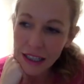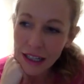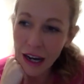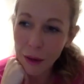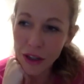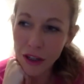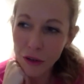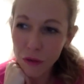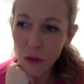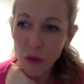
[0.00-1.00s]
an
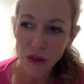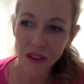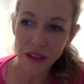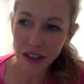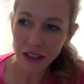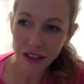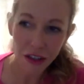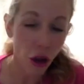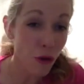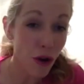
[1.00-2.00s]
enforced
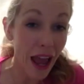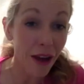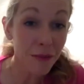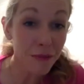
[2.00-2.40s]
slowdown.